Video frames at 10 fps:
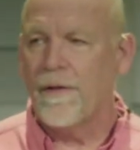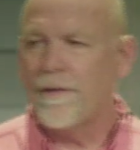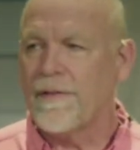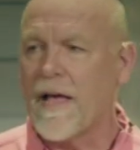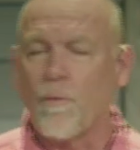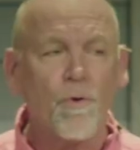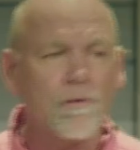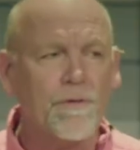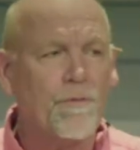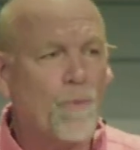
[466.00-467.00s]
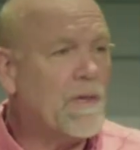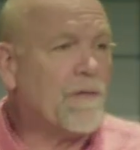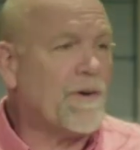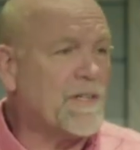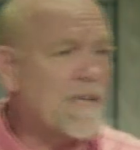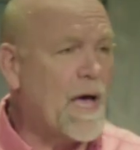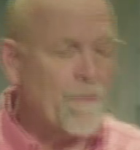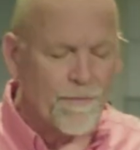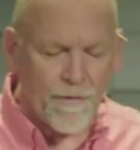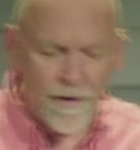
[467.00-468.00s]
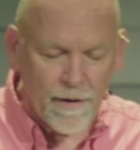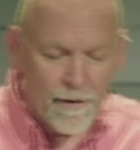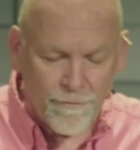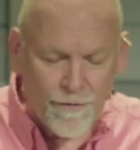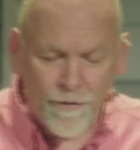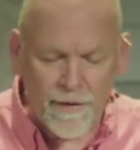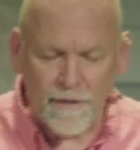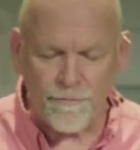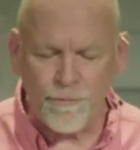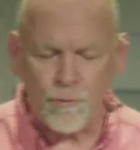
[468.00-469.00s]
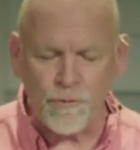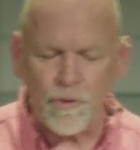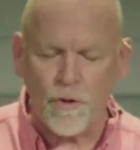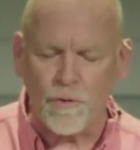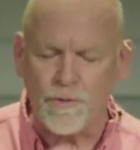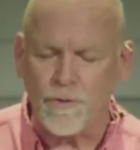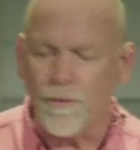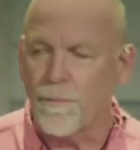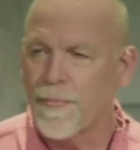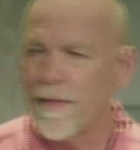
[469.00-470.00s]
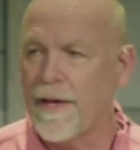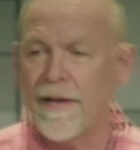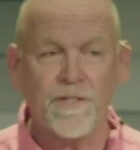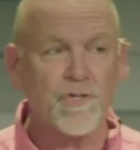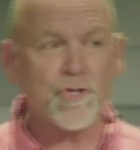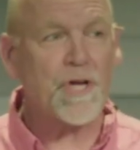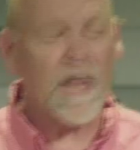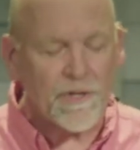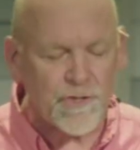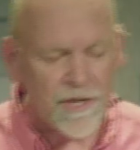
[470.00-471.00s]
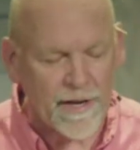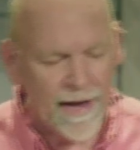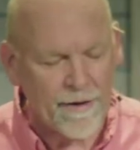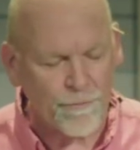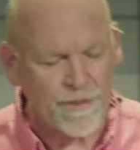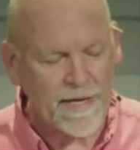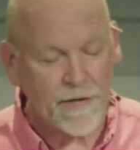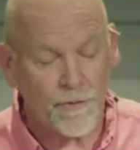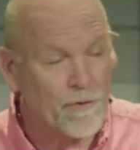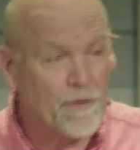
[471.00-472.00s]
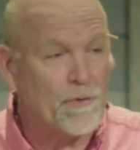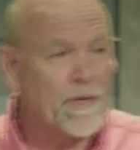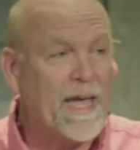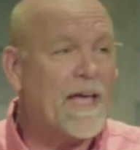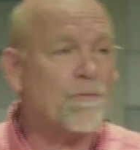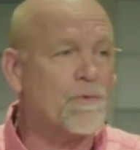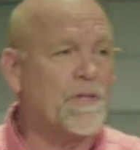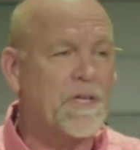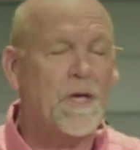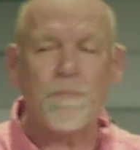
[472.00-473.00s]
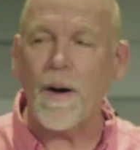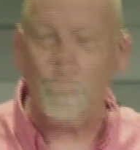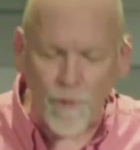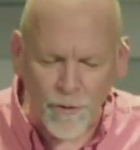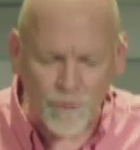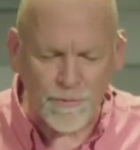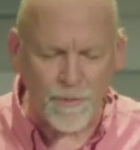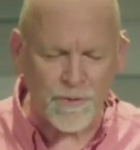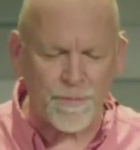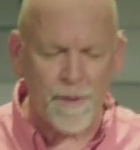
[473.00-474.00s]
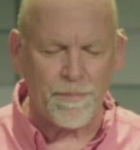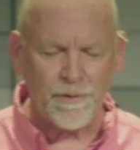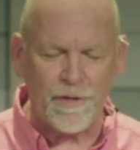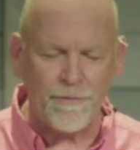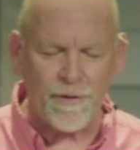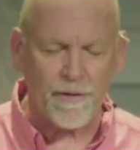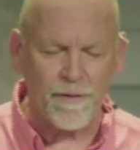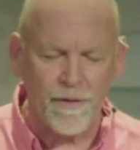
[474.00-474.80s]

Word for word: Now, we're li- we live in a time of a, a very confused culture, and it's changing every day. You, you can't really keep up what you're supposed to be believing.